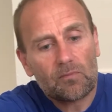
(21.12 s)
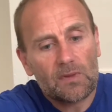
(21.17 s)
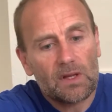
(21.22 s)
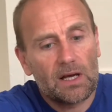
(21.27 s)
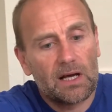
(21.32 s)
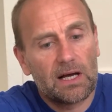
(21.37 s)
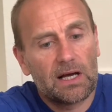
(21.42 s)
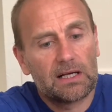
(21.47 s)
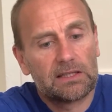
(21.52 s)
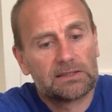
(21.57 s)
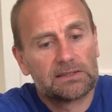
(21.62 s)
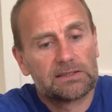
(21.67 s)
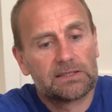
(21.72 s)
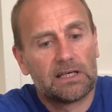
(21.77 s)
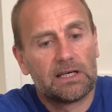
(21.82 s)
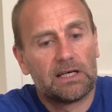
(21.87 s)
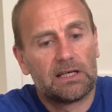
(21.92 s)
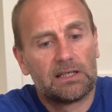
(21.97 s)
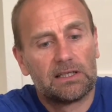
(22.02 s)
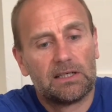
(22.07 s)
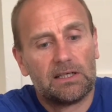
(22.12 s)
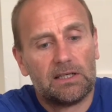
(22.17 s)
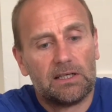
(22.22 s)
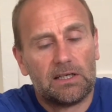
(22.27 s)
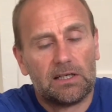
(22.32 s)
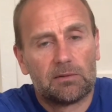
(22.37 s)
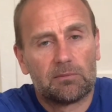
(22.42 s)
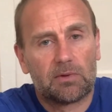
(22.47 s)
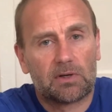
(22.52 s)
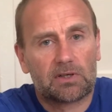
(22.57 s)
and uh,
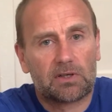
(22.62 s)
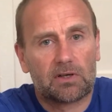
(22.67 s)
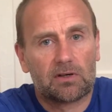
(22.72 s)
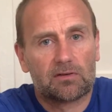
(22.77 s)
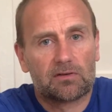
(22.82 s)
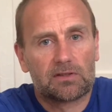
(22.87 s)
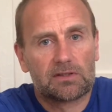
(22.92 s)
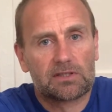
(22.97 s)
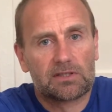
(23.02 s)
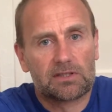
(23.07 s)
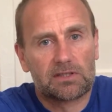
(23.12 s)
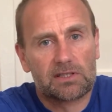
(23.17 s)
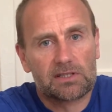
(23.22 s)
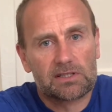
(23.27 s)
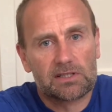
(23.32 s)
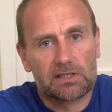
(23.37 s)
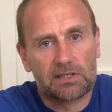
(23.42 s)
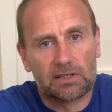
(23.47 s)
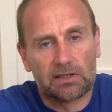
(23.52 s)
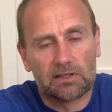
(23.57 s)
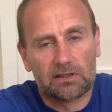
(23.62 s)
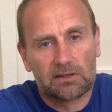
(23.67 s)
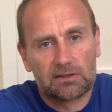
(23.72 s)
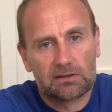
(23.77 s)
my girlfriend suggested that